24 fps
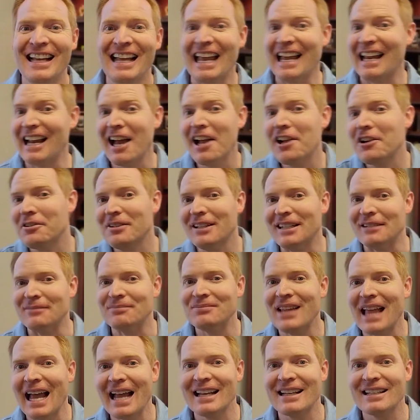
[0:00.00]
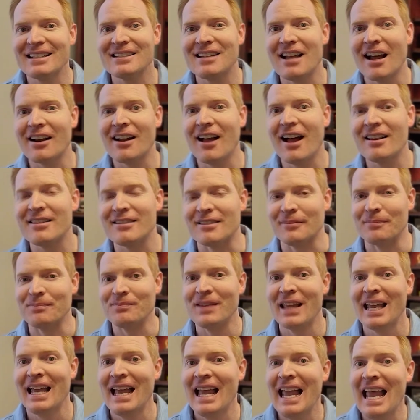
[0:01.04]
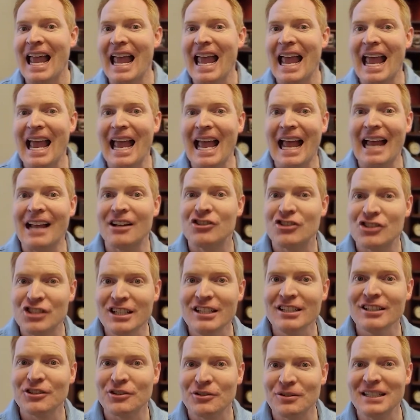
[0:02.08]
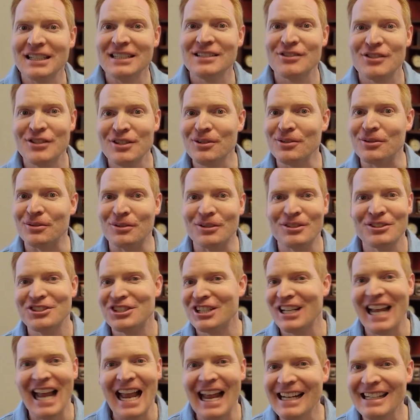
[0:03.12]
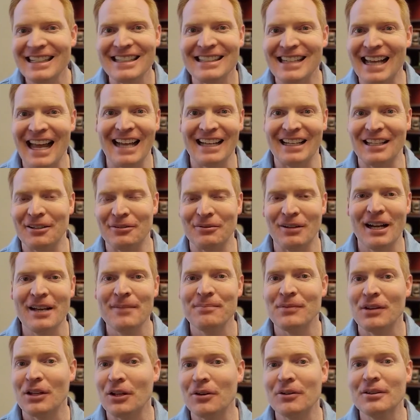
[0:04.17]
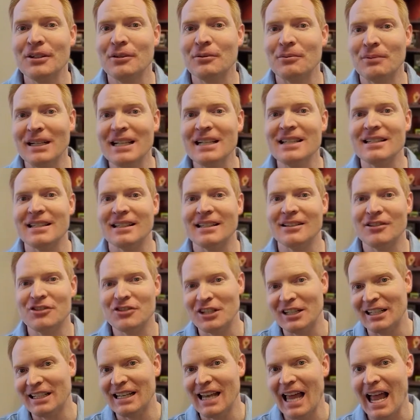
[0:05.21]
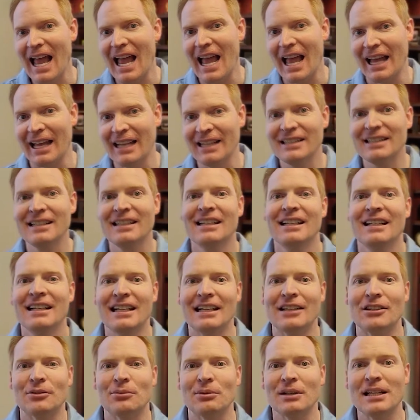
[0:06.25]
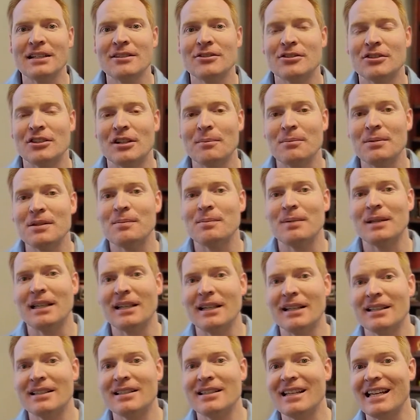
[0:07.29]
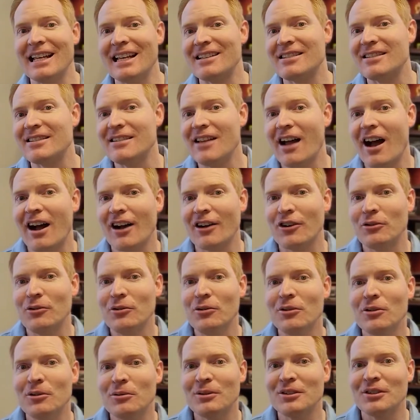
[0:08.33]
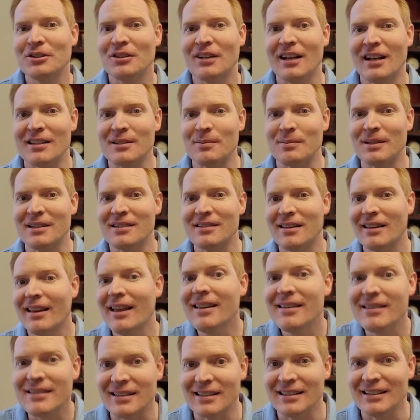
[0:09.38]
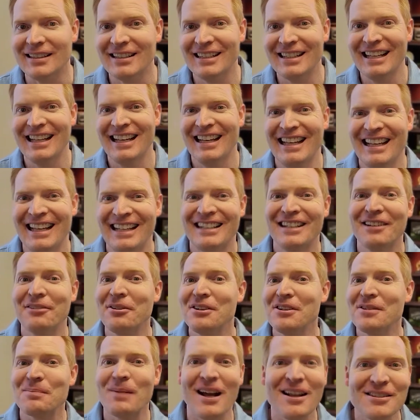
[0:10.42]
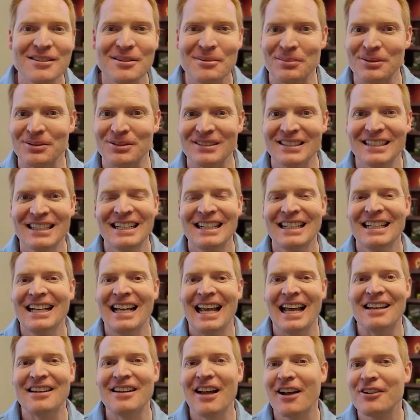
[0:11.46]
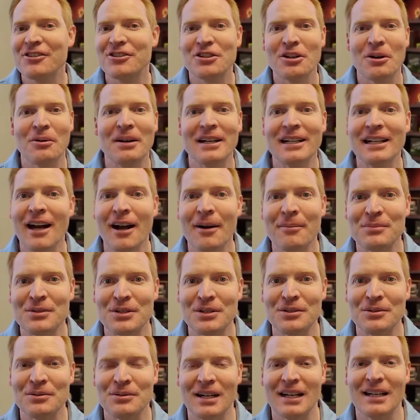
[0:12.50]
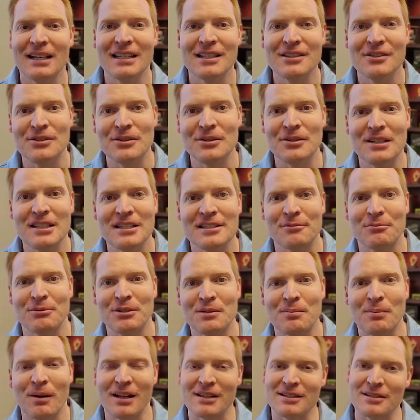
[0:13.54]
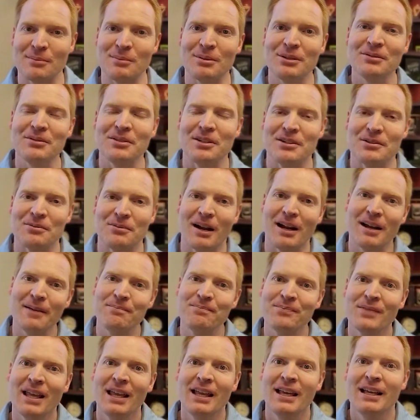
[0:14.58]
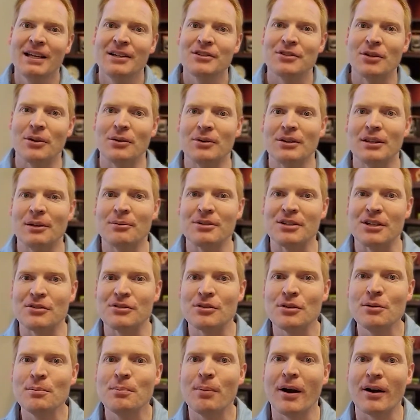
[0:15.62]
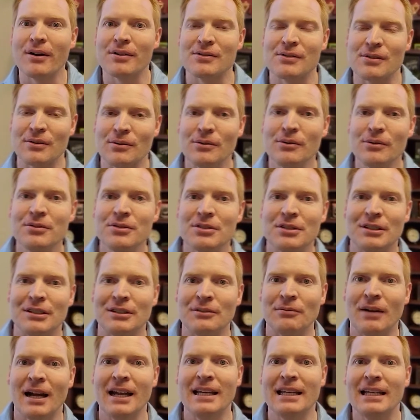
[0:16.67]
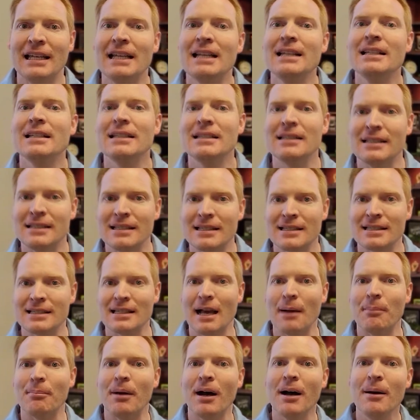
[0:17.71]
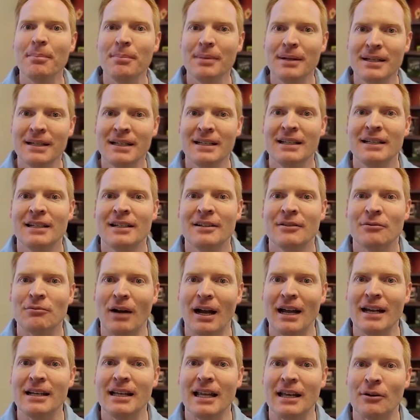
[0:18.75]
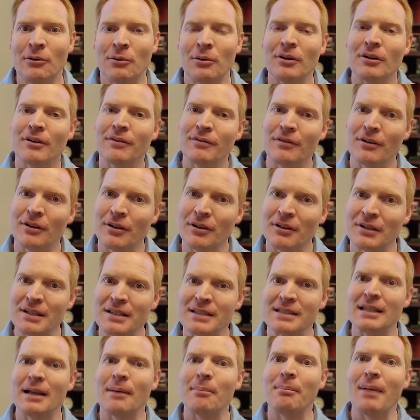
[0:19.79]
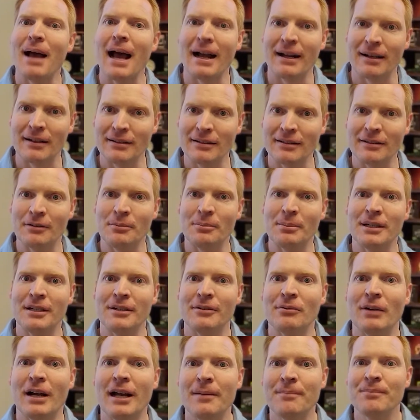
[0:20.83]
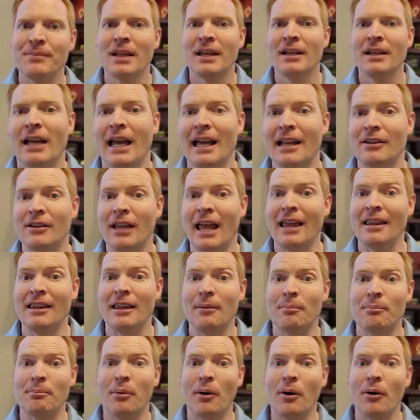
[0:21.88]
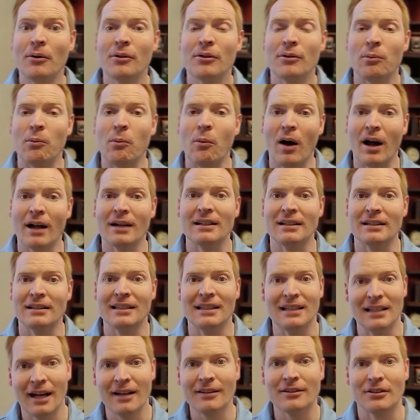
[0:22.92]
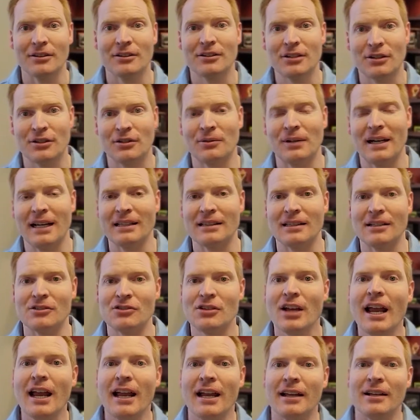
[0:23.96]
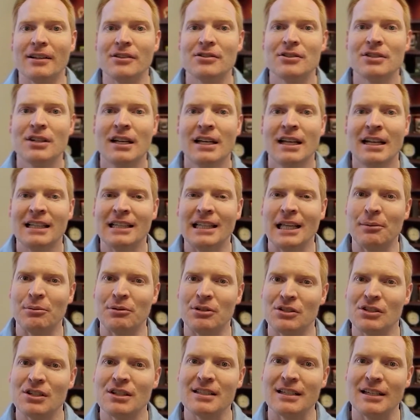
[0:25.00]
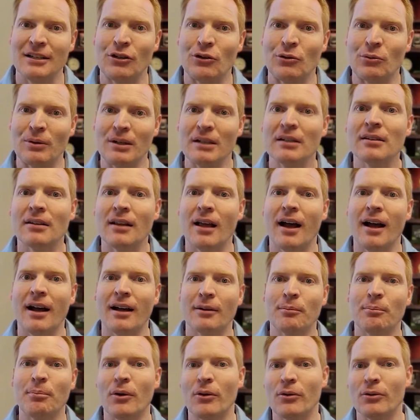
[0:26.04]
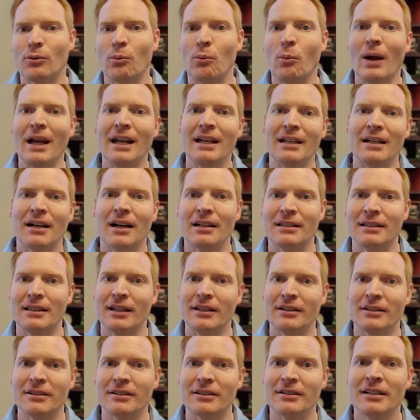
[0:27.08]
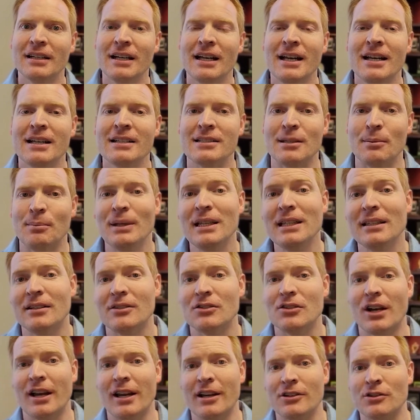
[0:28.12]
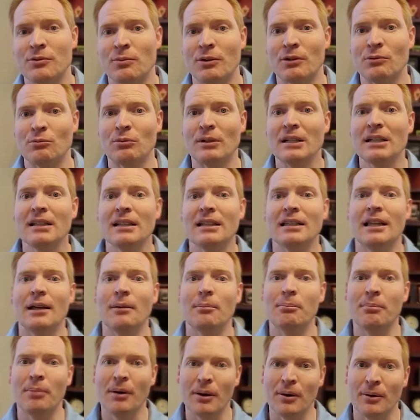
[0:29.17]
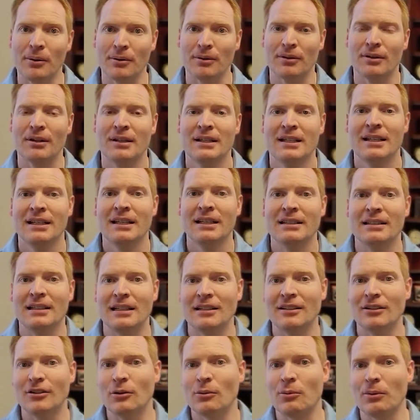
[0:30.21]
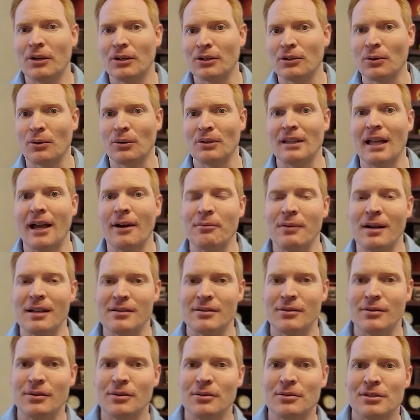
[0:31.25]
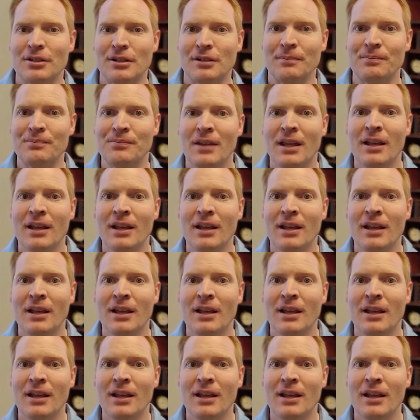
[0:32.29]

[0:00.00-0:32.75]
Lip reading: And I agree, nagging is not awesome. And she agreed too. She hated nagging, right? The only reason she nagged in the relationship is because it's not cool when your husband's lazy and irresponsible and not showing up to his duties and responsibilities, right? So there was a 2-part solution, right? He needed to step up, right, in order for her to step back a little bit, right? And they both wanted the other to create the change. They were just in gridlock, both waiting on the other to be the change, when really they both needed to work toward that resolution.